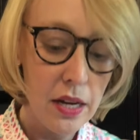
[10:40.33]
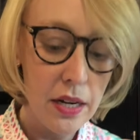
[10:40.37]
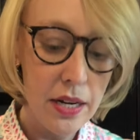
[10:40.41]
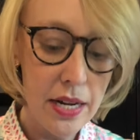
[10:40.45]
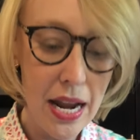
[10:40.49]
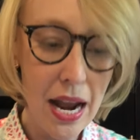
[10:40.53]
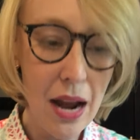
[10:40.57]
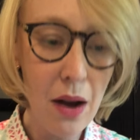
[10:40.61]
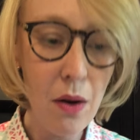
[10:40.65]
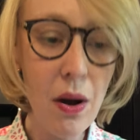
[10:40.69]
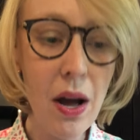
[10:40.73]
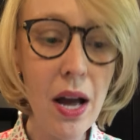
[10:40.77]

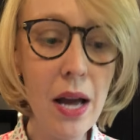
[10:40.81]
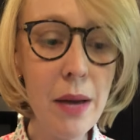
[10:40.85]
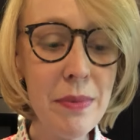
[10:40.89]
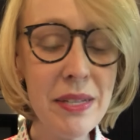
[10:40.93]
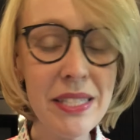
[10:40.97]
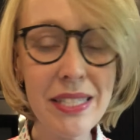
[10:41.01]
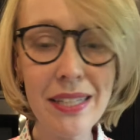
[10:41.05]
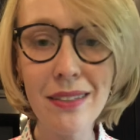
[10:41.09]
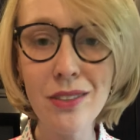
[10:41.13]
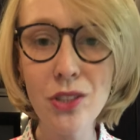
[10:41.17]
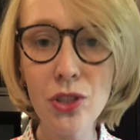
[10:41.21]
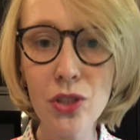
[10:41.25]
Now,
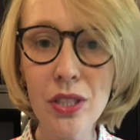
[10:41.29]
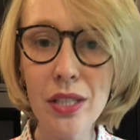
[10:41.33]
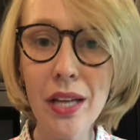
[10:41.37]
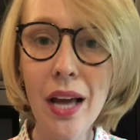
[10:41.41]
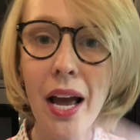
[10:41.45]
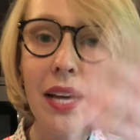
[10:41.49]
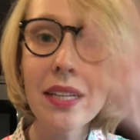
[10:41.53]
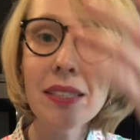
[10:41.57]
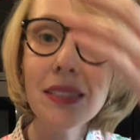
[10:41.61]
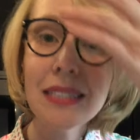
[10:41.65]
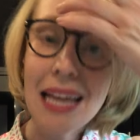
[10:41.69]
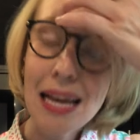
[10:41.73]

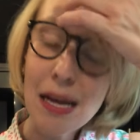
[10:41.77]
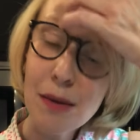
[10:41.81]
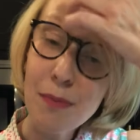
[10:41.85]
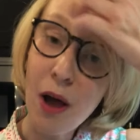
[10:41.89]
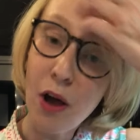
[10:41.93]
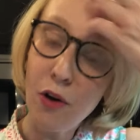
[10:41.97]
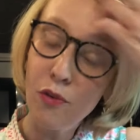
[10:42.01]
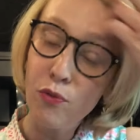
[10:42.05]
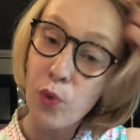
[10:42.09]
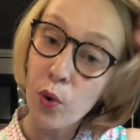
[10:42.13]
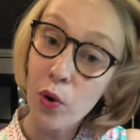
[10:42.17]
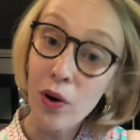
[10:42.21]
I say
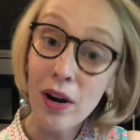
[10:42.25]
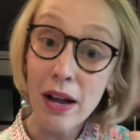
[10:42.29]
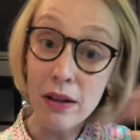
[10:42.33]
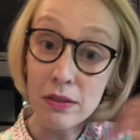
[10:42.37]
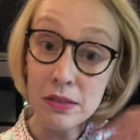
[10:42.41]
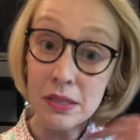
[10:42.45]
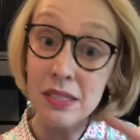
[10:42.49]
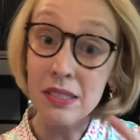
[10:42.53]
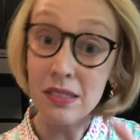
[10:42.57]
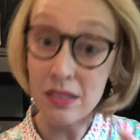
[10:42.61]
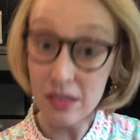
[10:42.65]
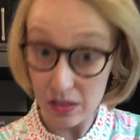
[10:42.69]
about 4
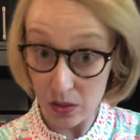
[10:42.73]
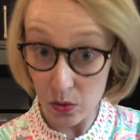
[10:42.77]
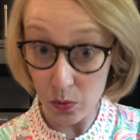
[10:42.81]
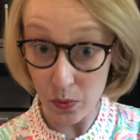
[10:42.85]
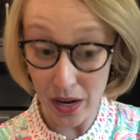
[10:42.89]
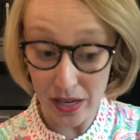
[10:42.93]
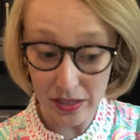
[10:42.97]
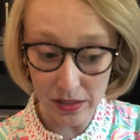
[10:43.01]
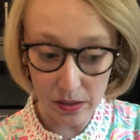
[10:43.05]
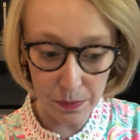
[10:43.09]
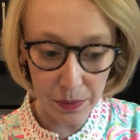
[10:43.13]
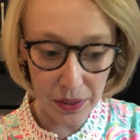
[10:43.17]
ounces in the
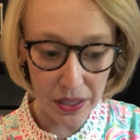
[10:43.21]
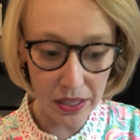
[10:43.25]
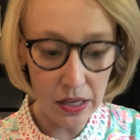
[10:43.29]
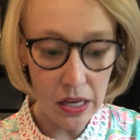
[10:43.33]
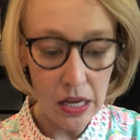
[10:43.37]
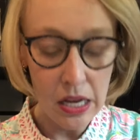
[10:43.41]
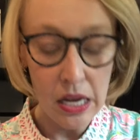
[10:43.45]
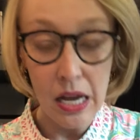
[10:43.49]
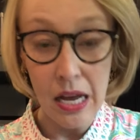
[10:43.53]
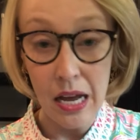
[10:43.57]
recipe,